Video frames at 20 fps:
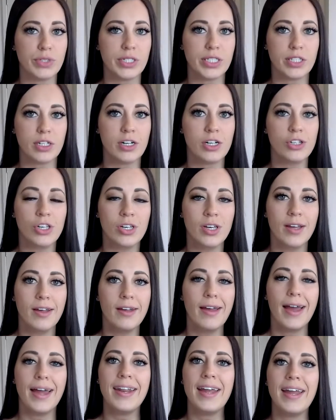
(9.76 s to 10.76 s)
Research,
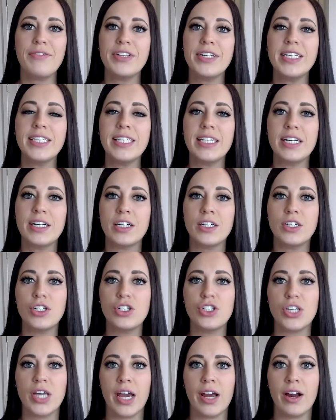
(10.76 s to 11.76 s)
and Evelyn is here to
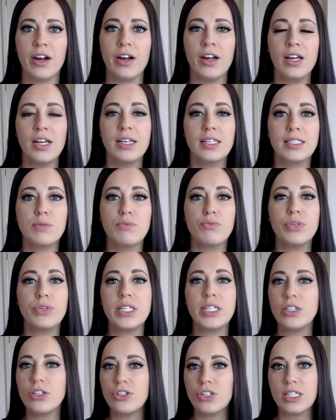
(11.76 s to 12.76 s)
share some
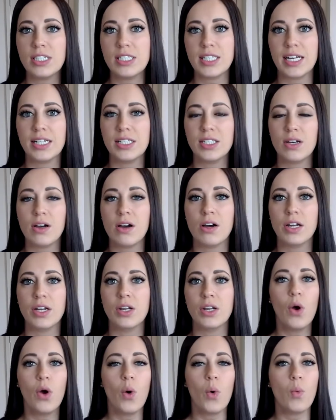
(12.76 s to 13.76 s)
research insights
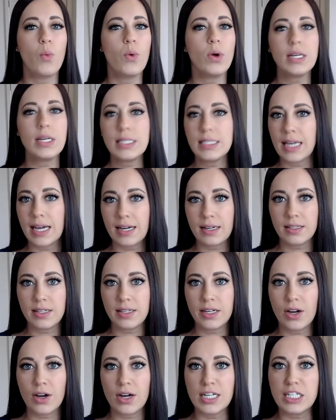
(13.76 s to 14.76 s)
on what
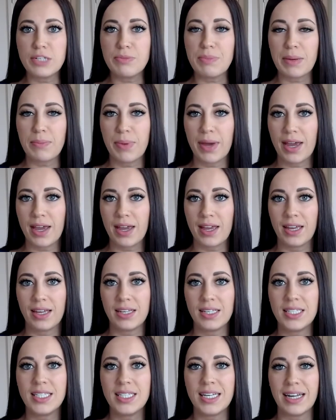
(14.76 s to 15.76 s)
exactly on-demand pay
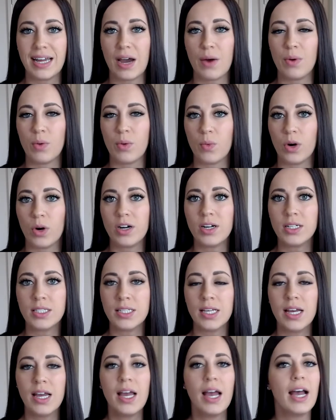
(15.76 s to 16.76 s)
is and how it works,
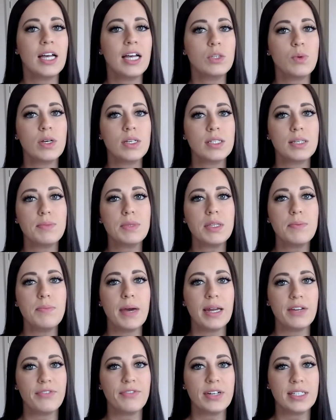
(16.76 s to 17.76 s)
as well as some of the
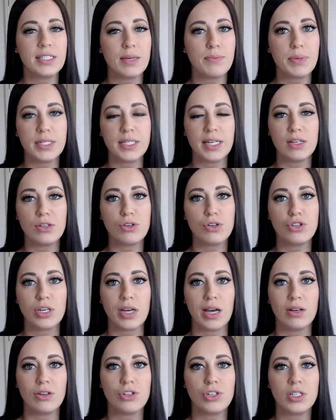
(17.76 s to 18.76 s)
benefits and potential
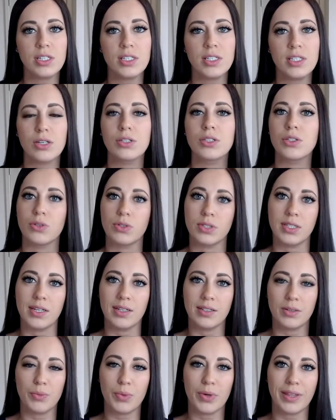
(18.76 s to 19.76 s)
challenges
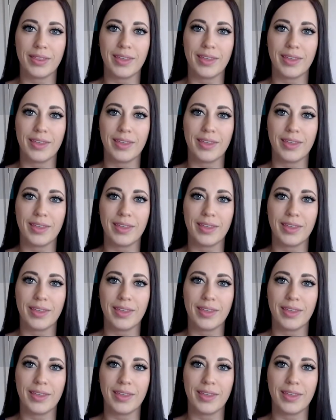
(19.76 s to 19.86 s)
associated with